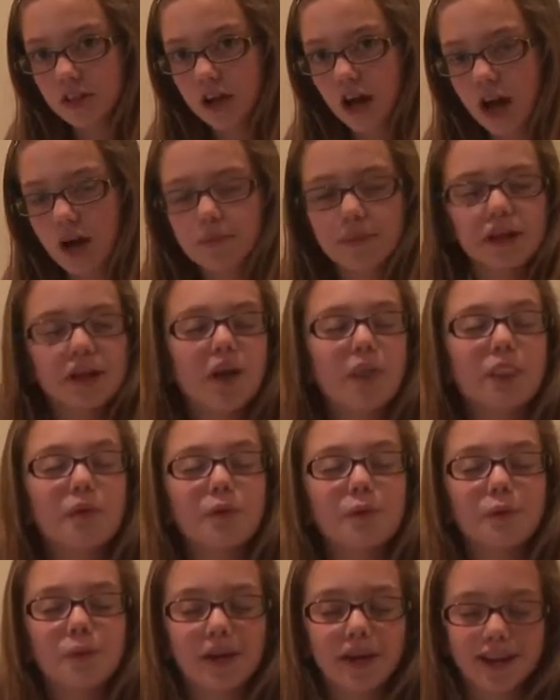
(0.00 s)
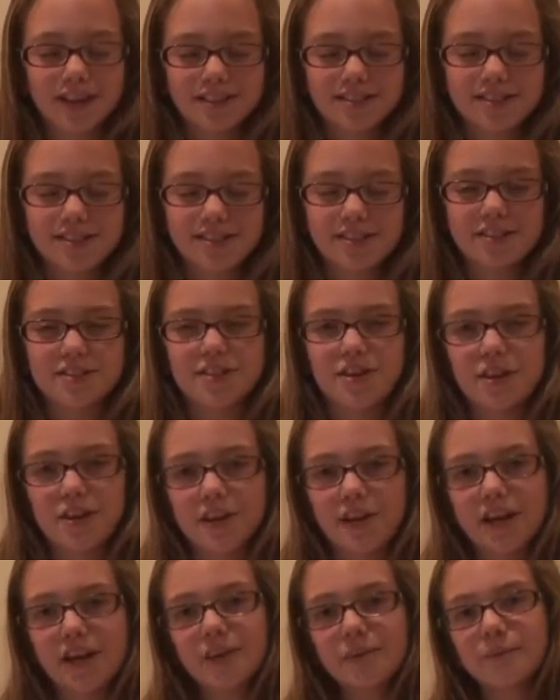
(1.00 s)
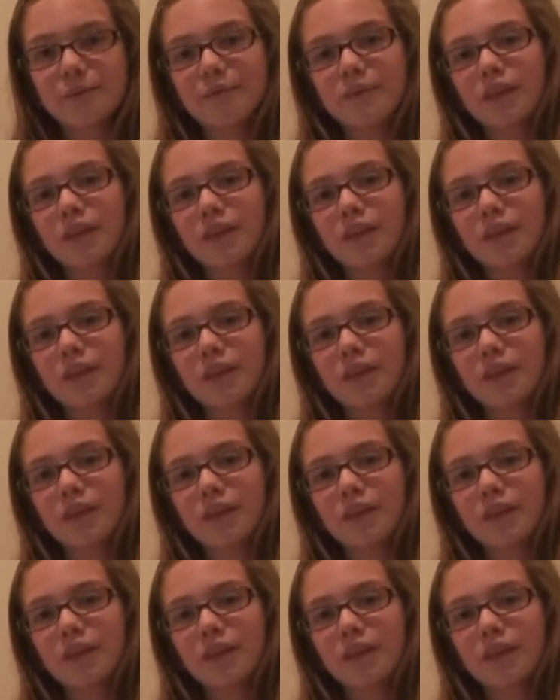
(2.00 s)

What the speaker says: on their wings, sorry.